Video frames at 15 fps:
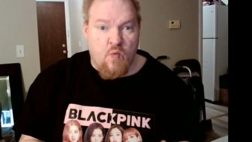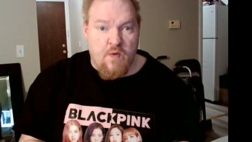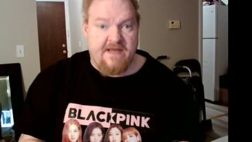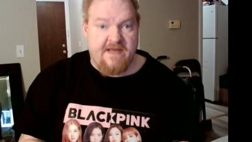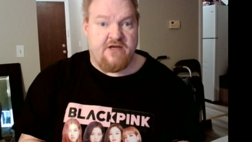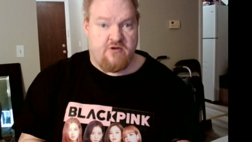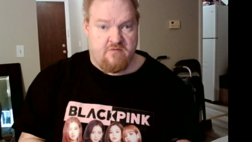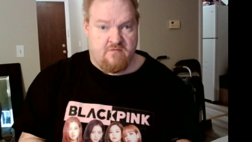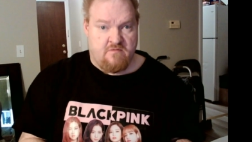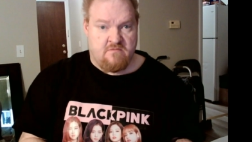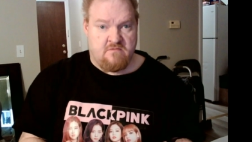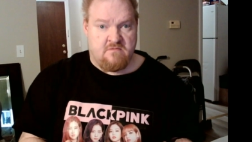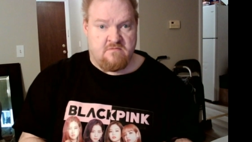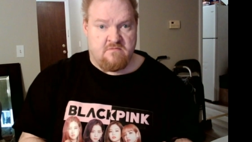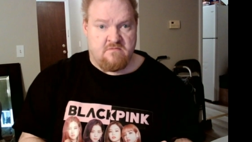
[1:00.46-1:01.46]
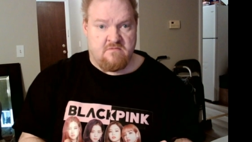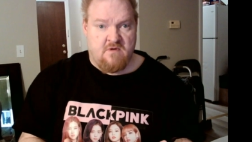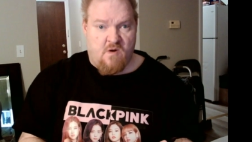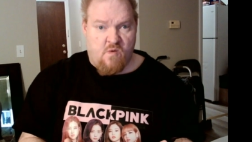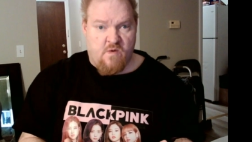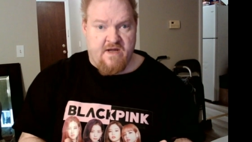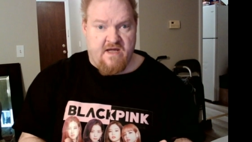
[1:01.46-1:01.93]
we do,
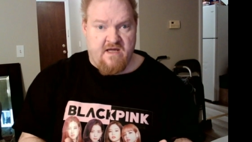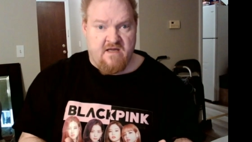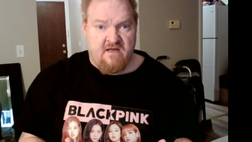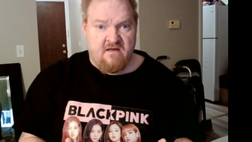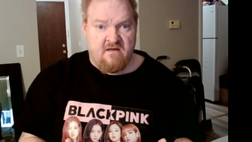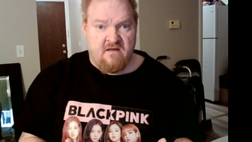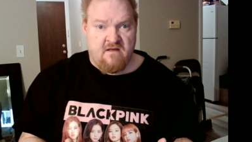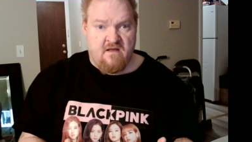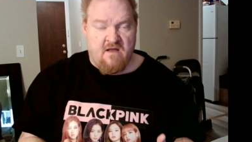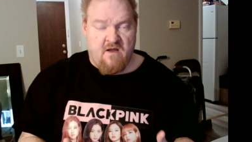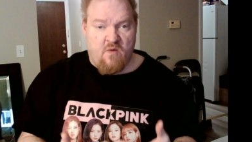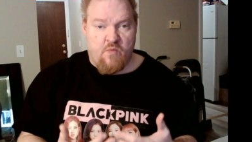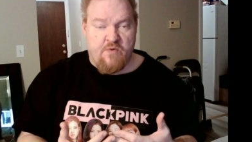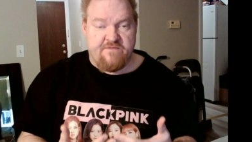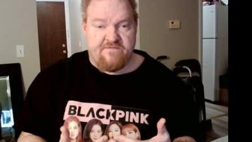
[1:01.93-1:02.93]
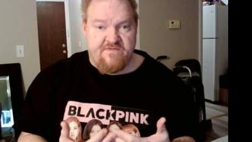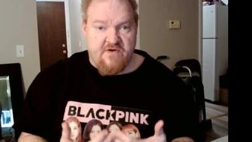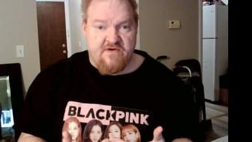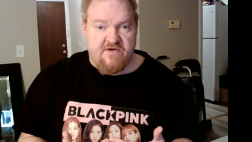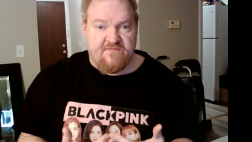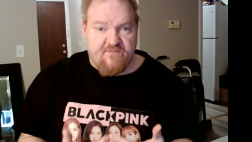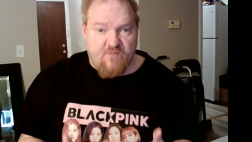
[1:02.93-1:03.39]
okay? We're
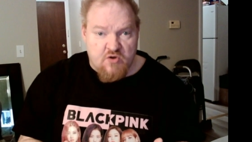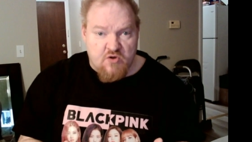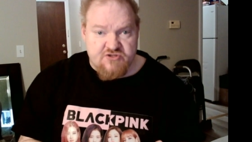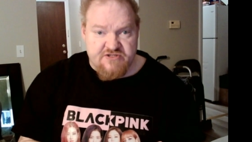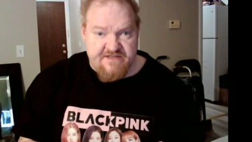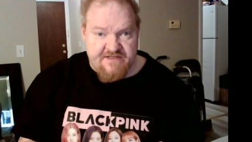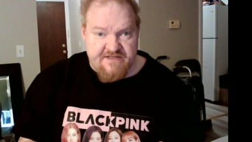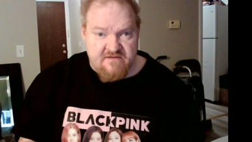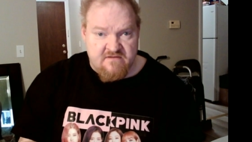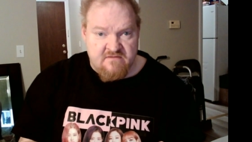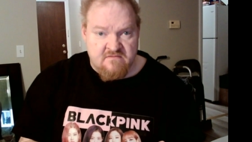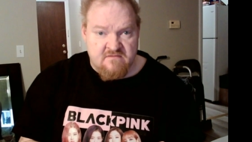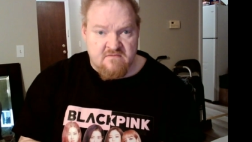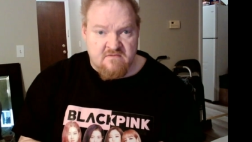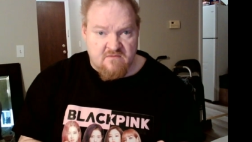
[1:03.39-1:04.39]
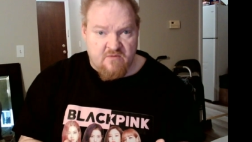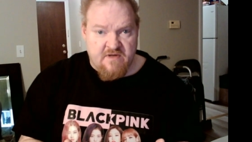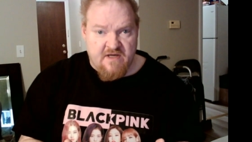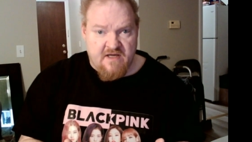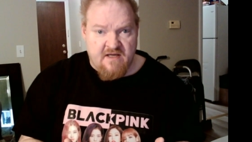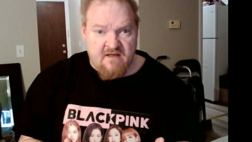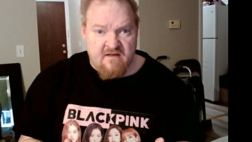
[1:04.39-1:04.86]
very fortunate
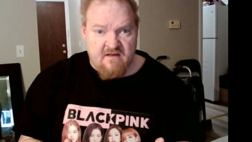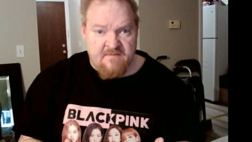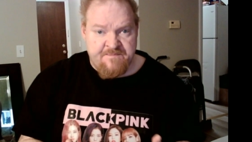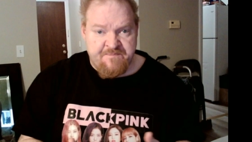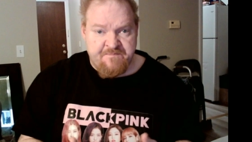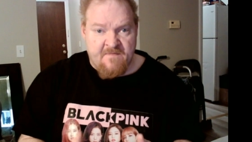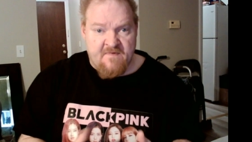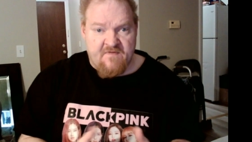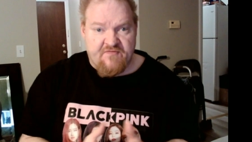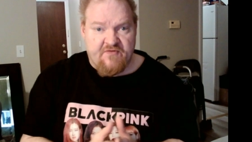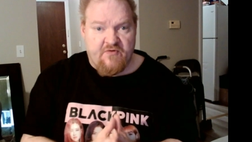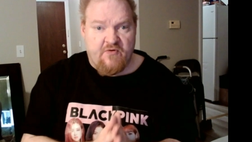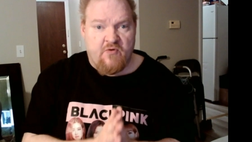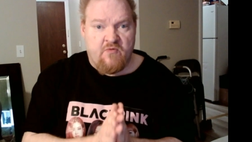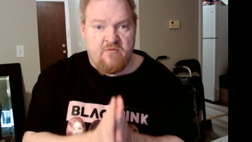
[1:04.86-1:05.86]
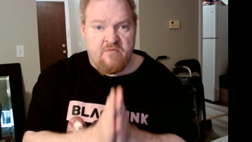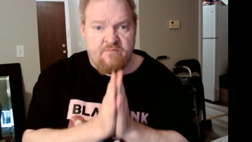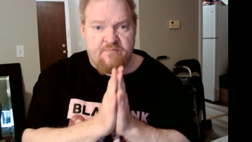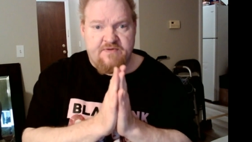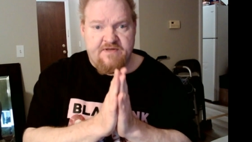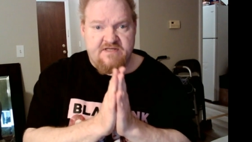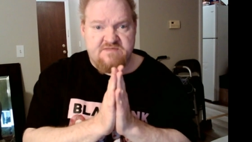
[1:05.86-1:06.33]
Okay, so
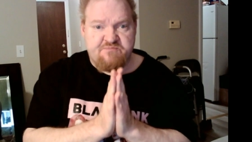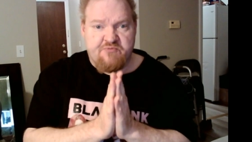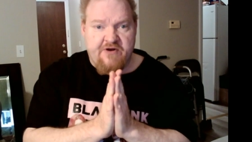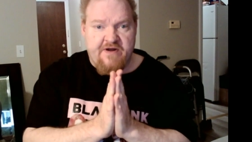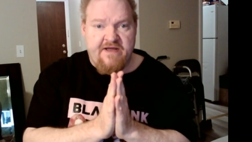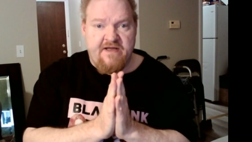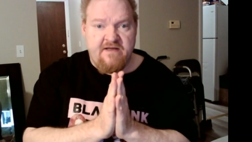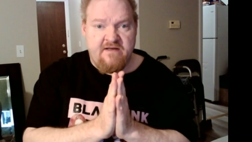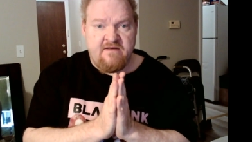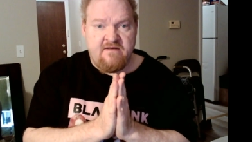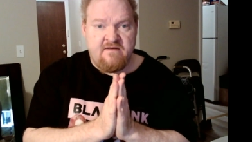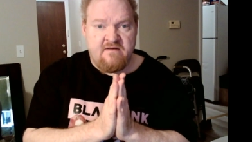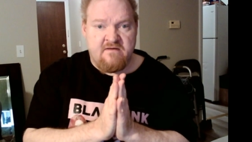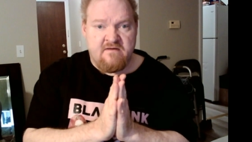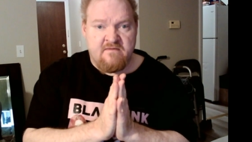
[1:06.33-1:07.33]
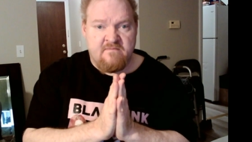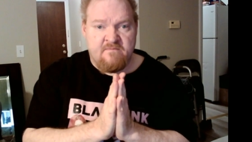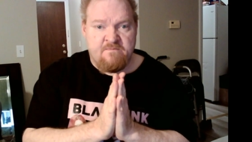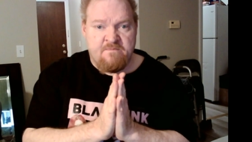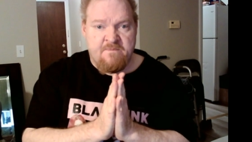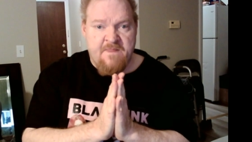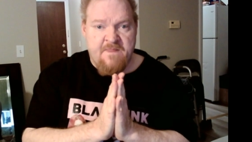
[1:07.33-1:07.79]
please pray
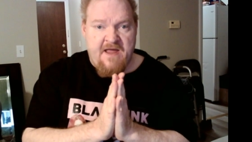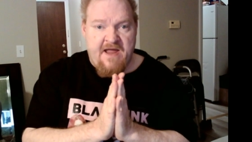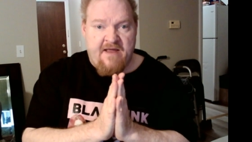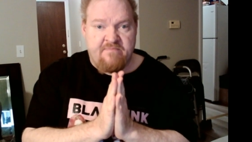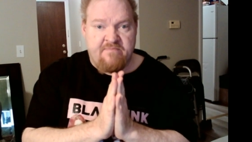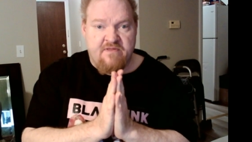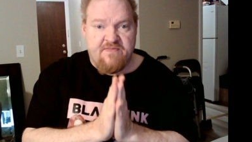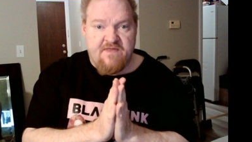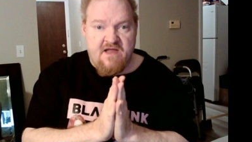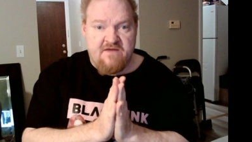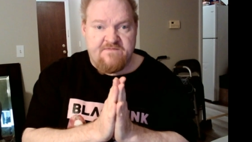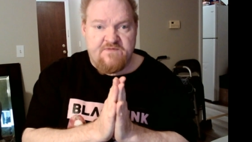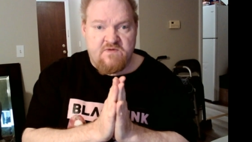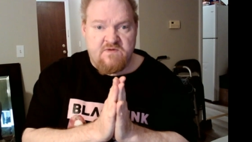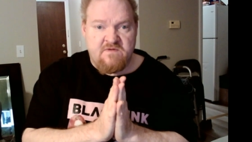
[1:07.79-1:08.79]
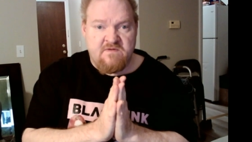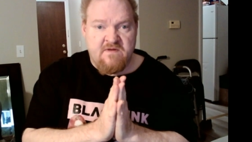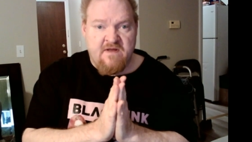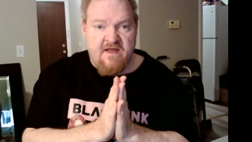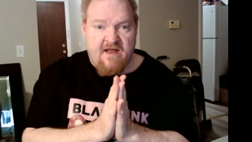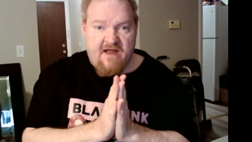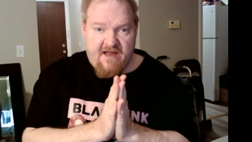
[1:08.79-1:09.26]
and be thankful
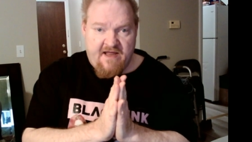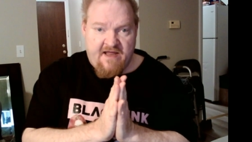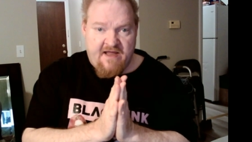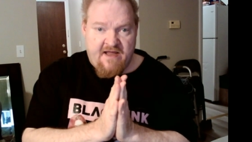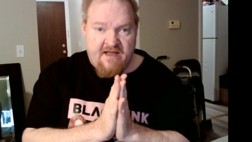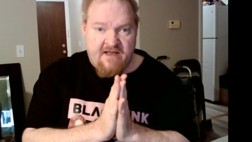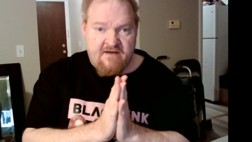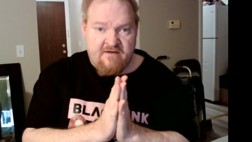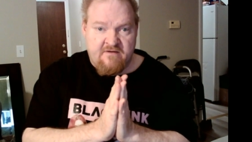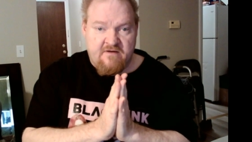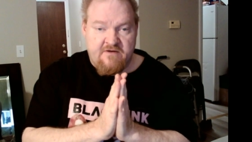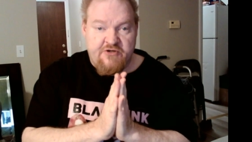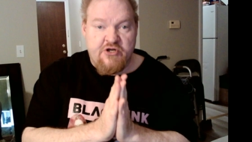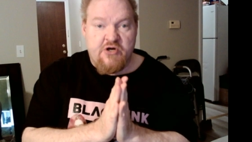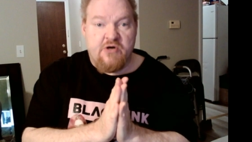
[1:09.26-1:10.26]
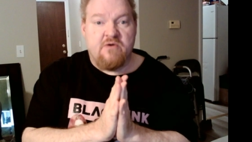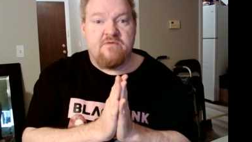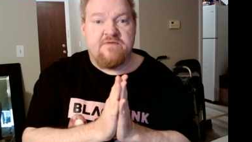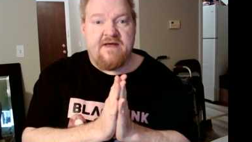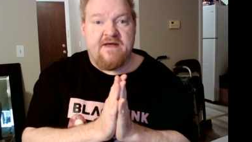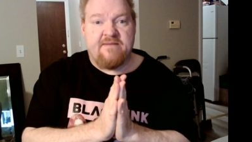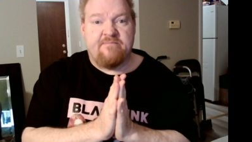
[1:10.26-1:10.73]
and know
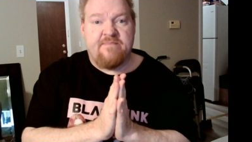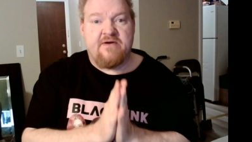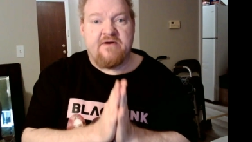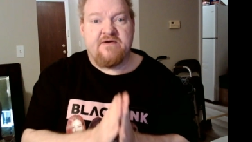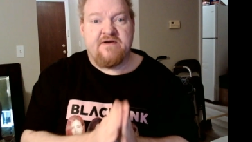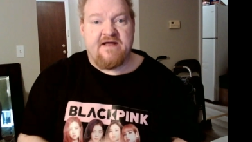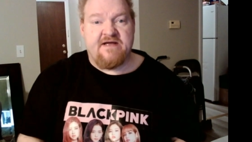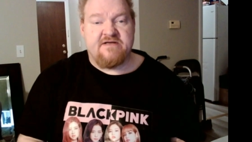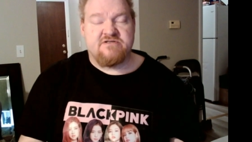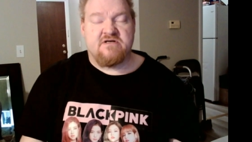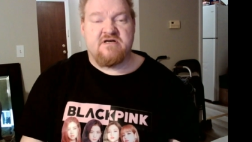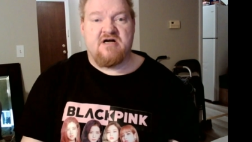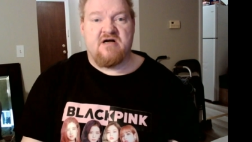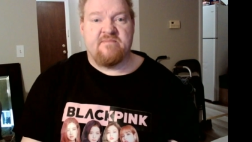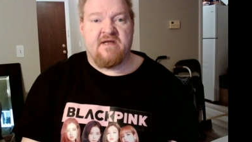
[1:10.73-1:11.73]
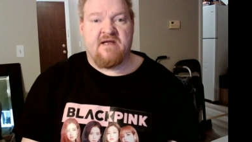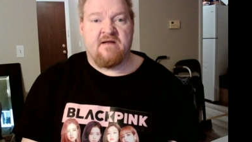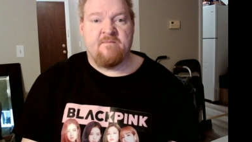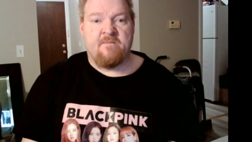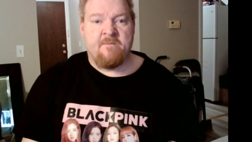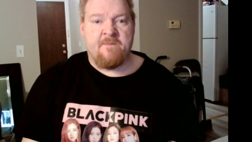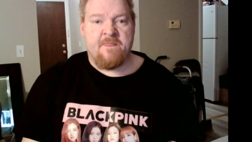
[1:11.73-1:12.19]
that better days are coming.
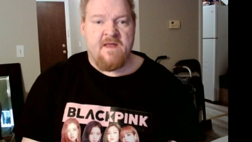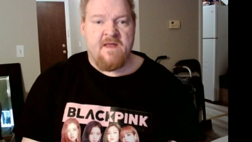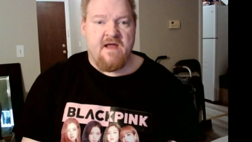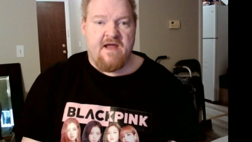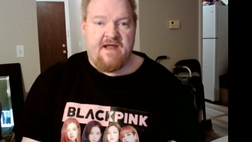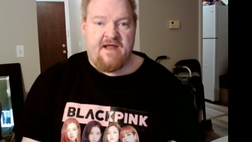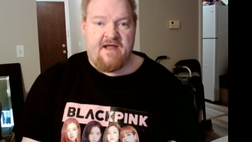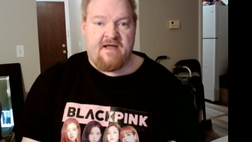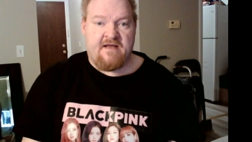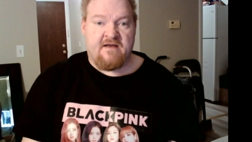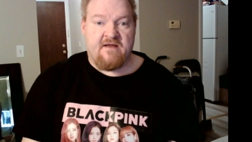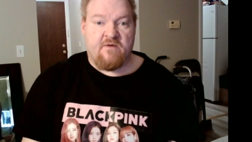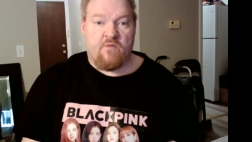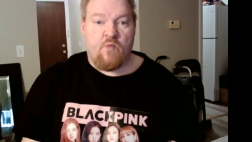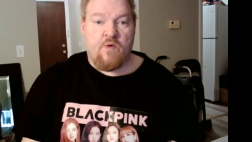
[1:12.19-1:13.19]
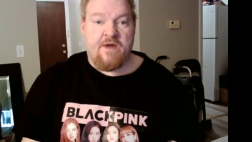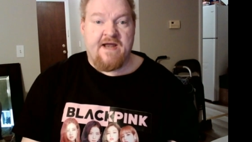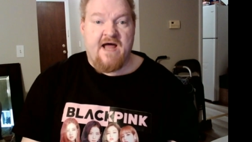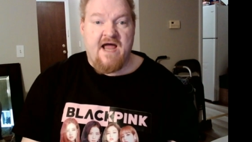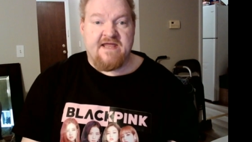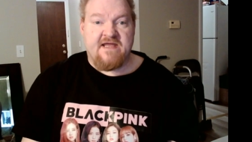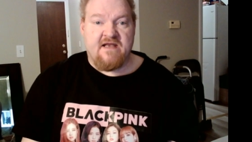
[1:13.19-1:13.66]
And when
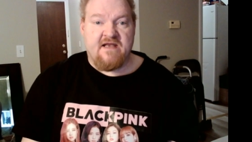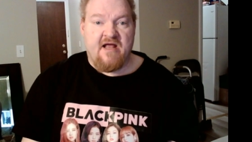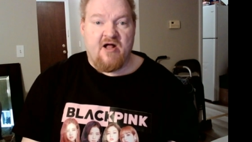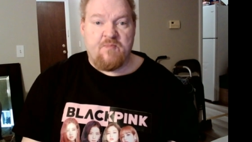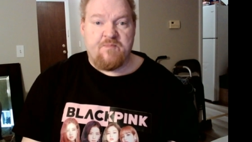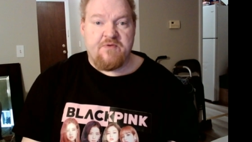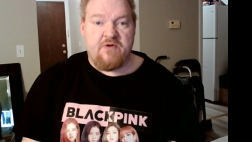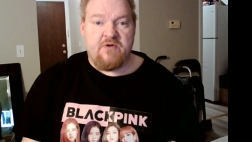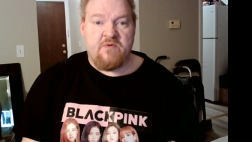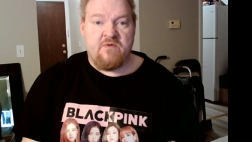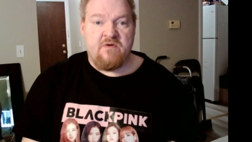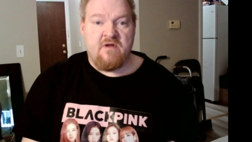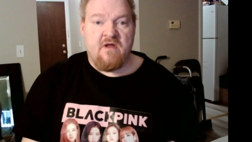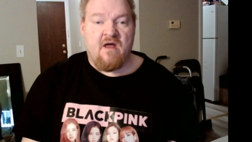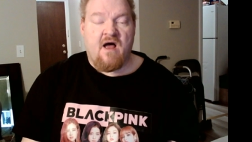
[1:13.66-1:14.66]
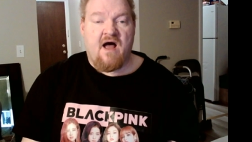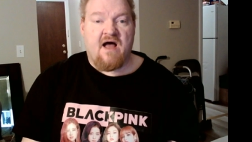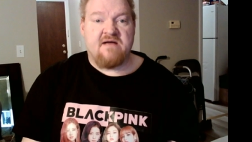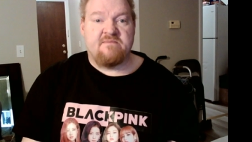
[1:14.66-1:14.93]
I can help you, I